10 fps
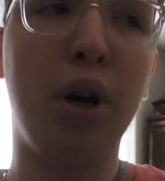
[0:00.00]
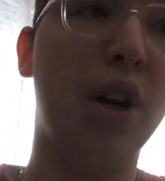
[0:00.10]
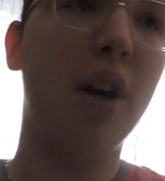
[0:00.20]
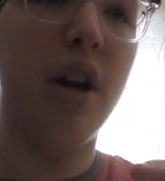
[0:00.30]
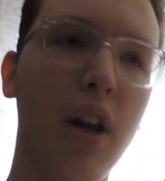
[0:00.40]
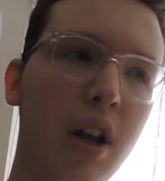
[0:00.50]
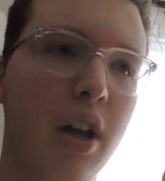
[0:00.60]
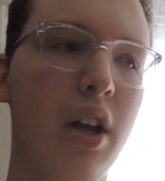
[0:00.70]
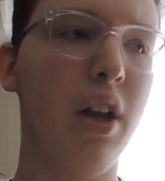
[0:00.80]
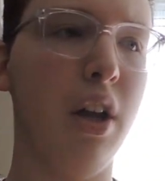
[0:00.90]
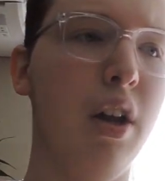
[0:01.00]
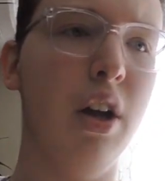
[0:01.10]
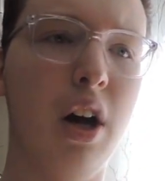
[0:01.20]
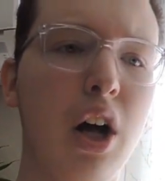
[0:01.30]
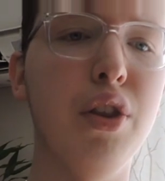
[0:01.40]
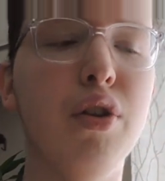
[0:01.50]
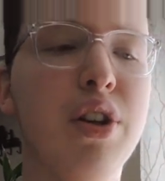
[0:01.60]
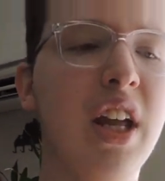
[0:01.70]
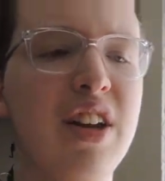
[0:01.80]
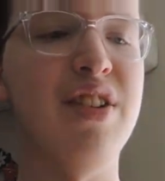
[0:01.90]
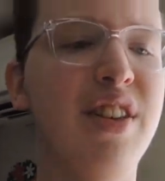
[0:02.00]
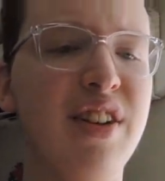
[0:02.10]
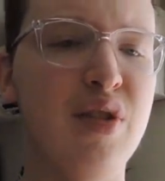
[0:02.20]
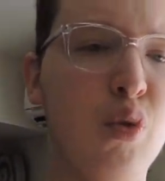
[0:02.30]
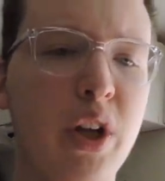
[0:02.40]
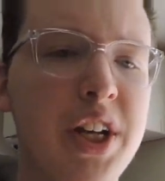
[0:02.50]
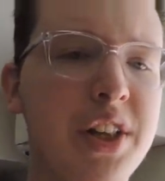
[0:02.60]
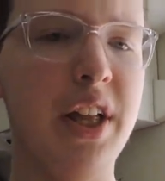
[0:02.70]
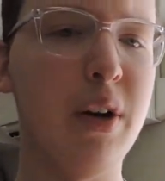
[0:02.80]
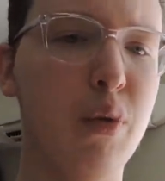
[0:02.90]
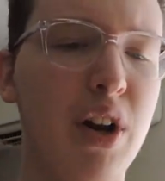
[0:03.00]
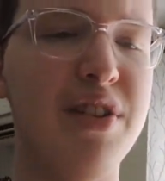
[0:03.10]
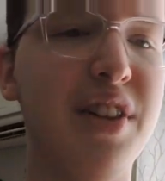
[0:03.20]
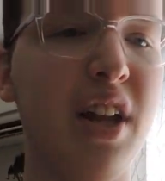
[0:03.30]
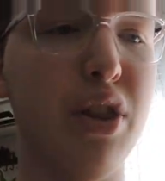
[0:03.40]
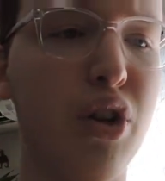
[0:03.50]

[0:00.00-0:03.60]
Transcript: But other days this week, like Wednesday,